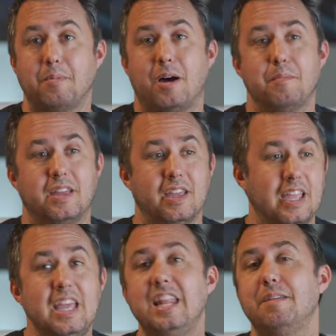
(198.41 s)
I'm not making
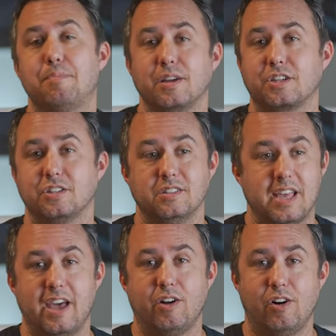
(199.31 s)
any predictions
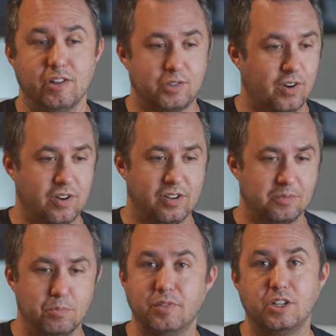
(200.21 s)
at all as far as
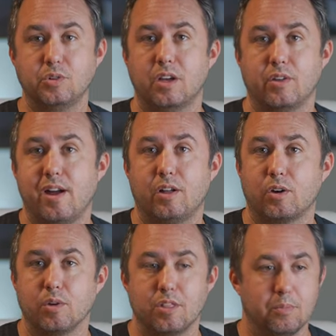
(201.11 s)
moving to another
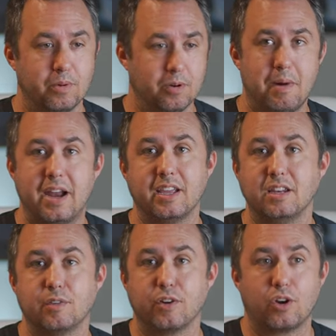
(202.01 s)
algorithm or mining a
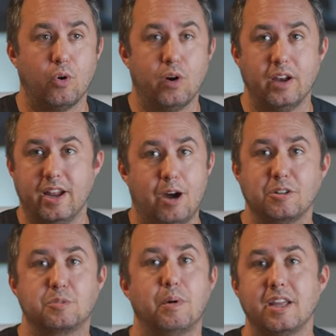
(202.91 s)
different coin and how
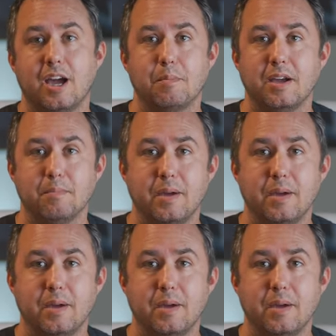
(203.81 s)
much money I might